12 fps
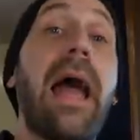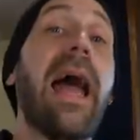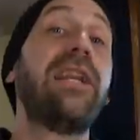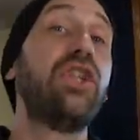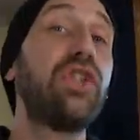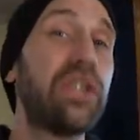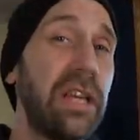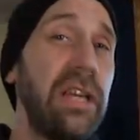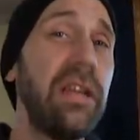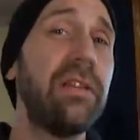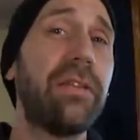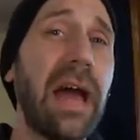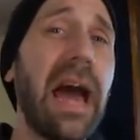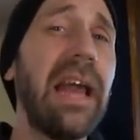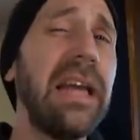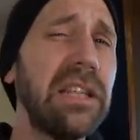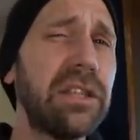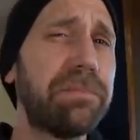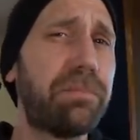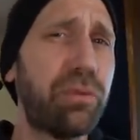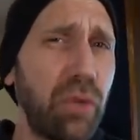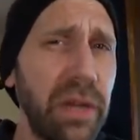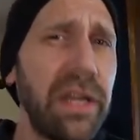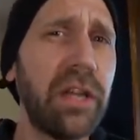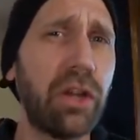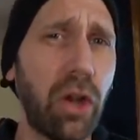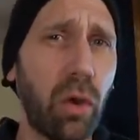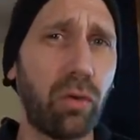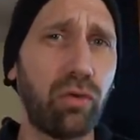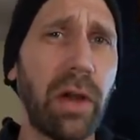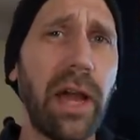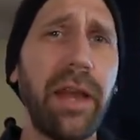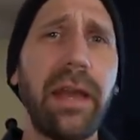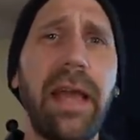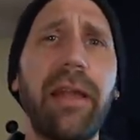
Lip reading: And you see, that is pretty close, right?